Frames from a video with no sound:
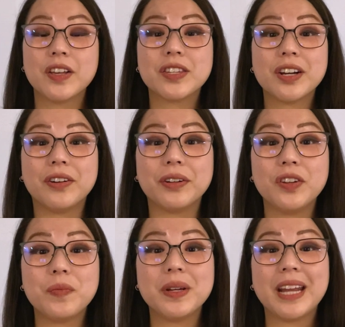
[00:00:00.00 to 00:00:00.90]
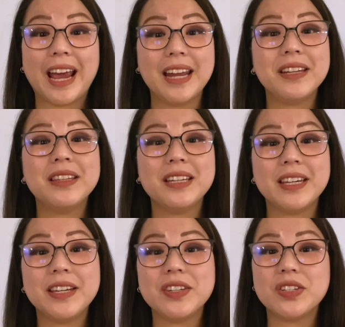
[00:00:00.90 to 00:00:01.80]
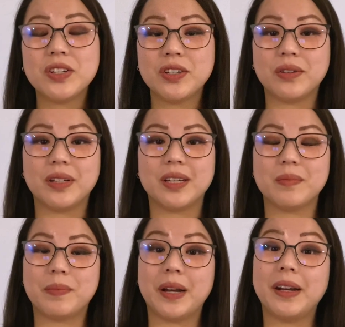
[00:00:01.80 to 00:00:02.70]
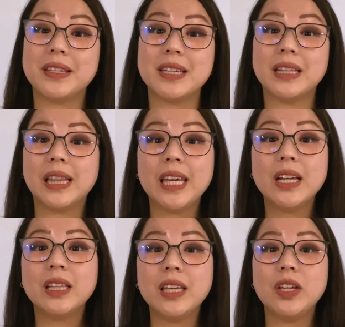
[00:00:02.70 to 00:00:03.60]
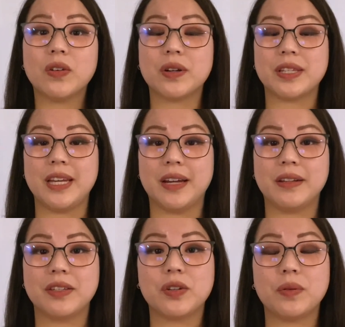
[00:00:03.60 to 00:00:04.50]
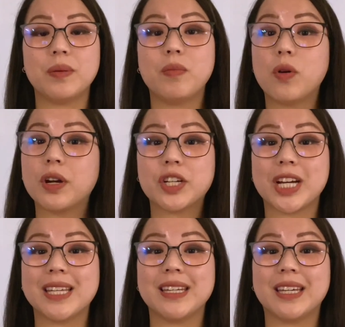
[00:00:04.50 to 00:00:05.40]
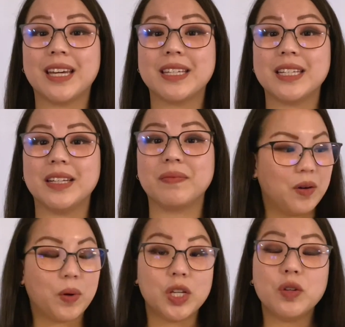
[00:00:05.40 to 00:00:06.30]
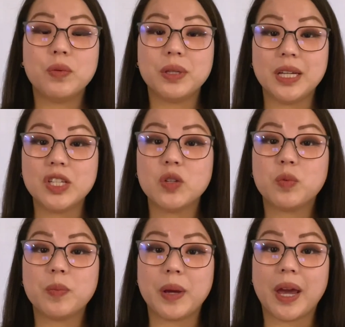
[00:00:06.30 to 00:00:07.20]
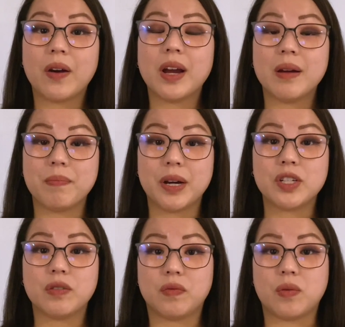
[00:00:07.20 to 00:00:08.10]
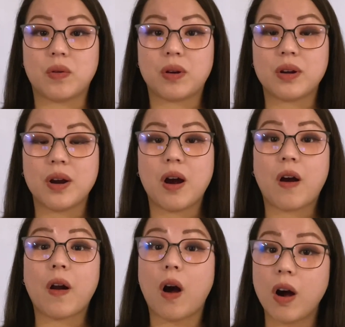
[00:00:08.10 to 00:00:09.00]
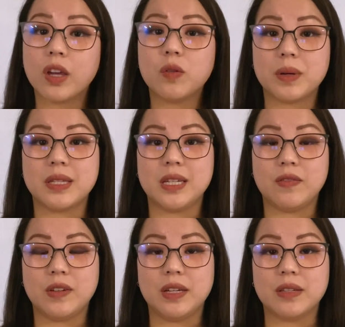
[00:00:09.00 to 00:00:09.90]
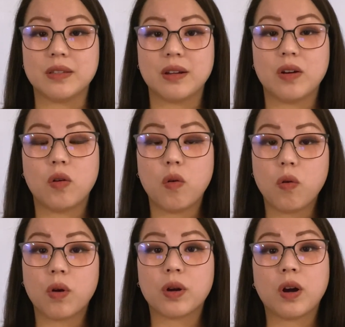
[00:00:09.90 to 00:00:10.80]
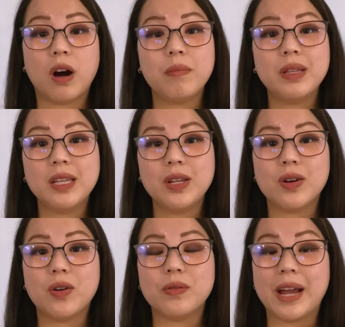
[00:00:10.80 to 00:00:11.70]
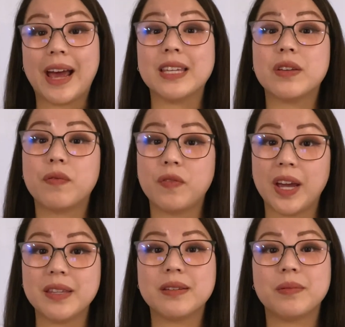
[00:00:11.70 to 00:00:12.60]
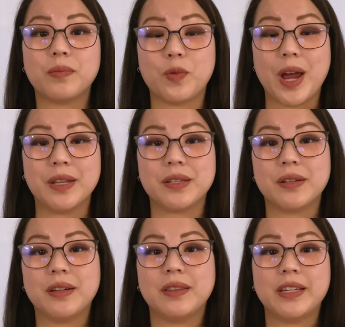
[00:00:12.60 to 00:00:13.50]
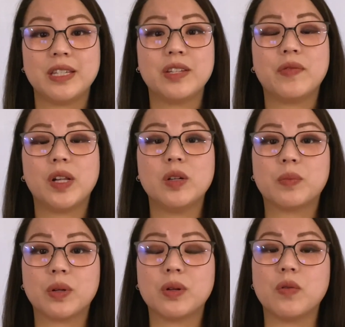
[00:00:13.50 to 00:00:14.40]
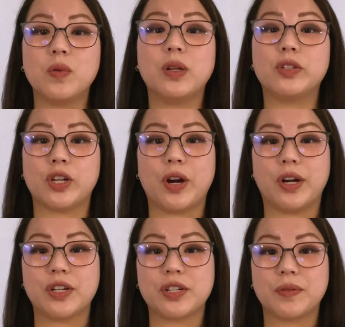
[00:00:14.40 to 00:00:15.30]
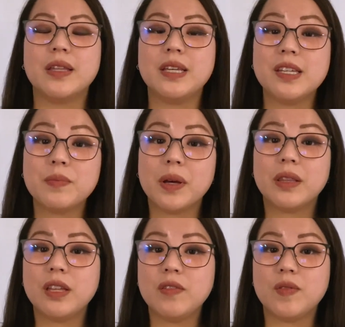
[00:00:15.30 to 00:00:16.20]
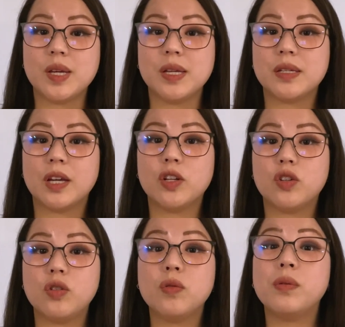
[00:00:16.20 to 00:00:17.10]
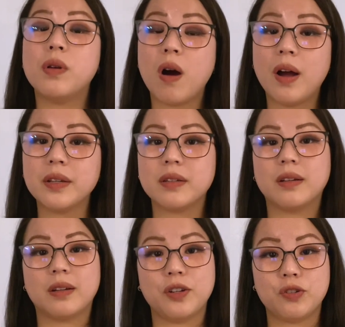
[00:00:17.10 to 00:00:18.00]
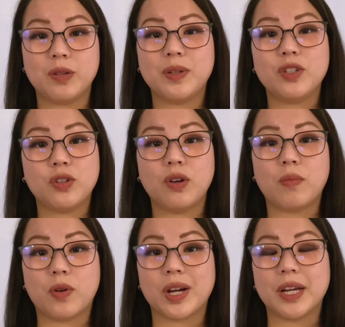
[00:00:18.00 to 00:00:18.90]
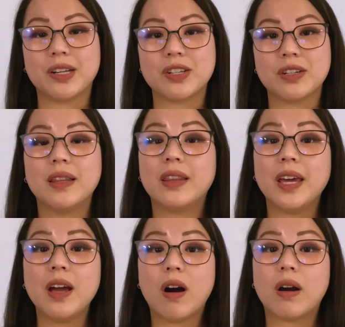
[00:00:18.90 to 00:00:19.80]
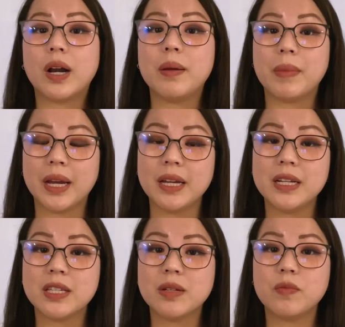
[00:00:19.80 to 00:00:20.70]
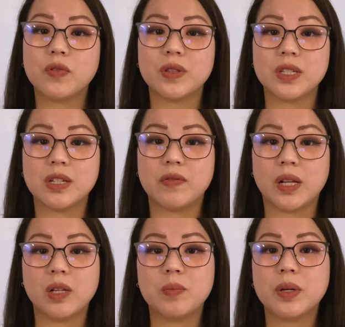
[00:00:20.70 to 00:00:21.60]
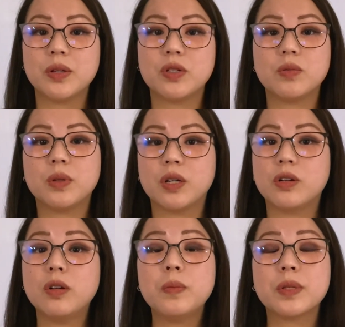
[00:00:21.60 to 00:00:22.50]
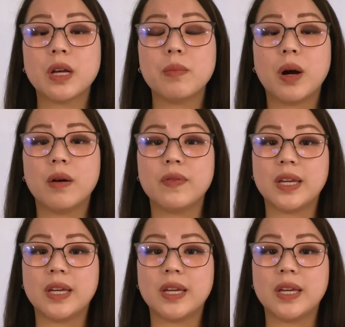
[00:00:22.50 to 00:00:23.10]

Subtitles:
So you've been handed the keys to your unit, but it isn't legally yours yet, so the mortgage hasn't kicked in. What you will need to prepare and budget for are occupancy fees, or commonly known as phantom rent, that the developer will charge. These monthly fees do not contribute to your mortgage. They are a mechanism for the developer to recoup some of the